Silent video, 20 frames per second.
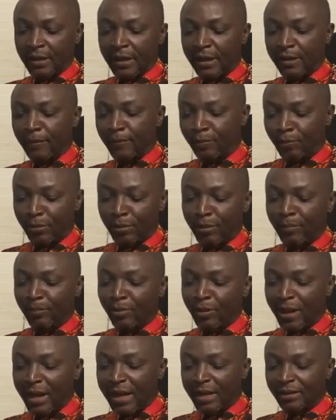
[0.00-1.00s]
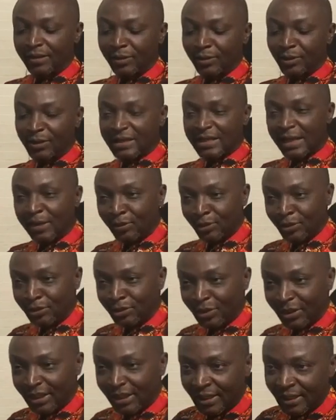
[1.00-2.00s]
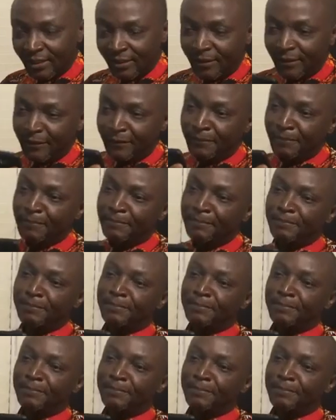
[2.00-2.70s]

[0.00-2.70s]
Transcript: Brandy, we'll start with you again.